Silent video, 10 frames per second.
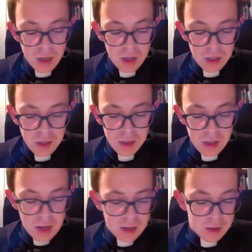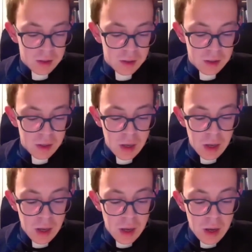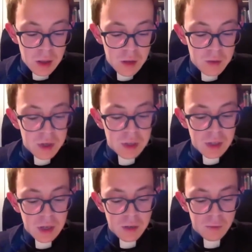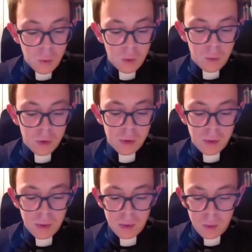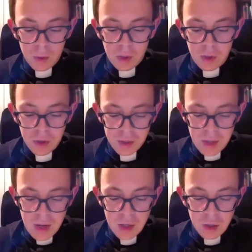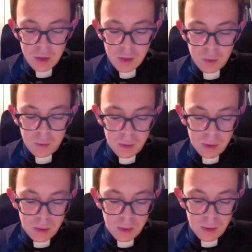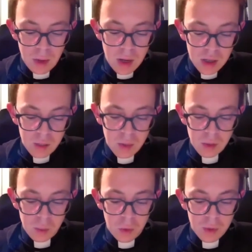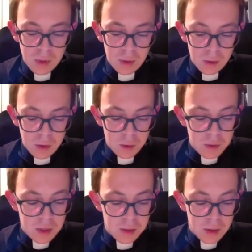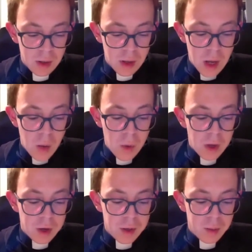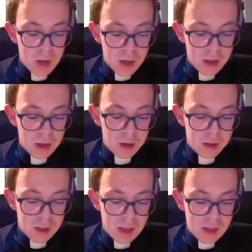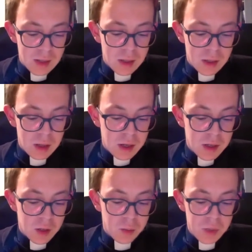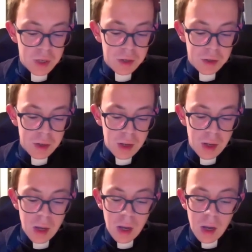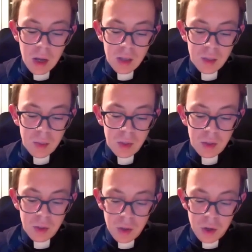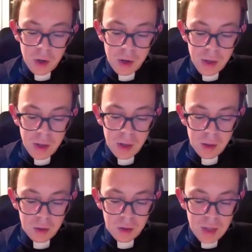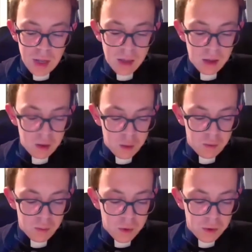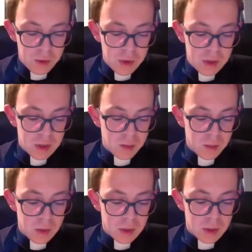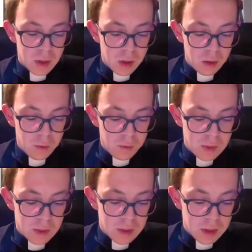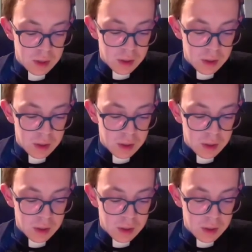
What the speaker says: in his essays and even his forward to the translations of Assmann's works into Slovene, where he blatantly states that in his opinion, Assmann's turn in understanding of monotheism is unconvincing.